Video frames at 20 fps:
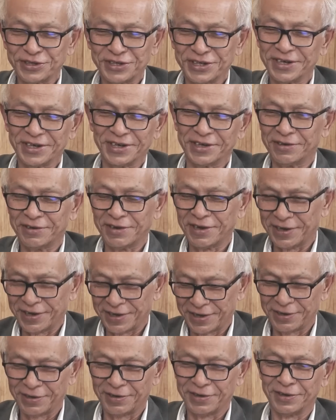sharing. You
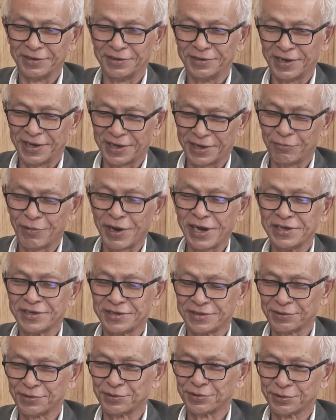are
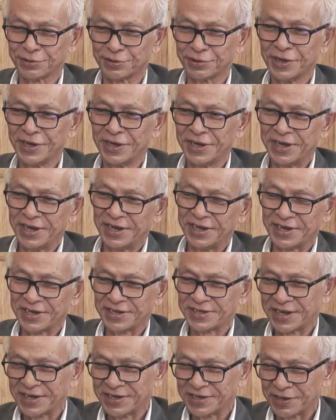wise also. In the
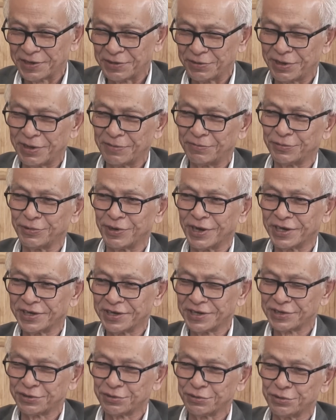sense that you give to
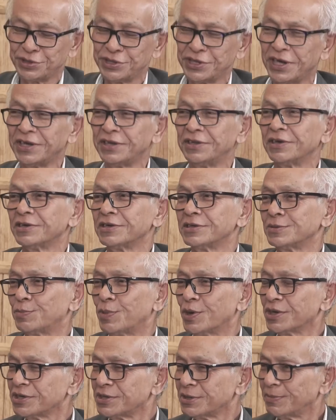others to share the
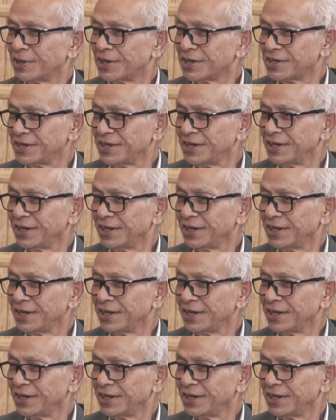responsibility.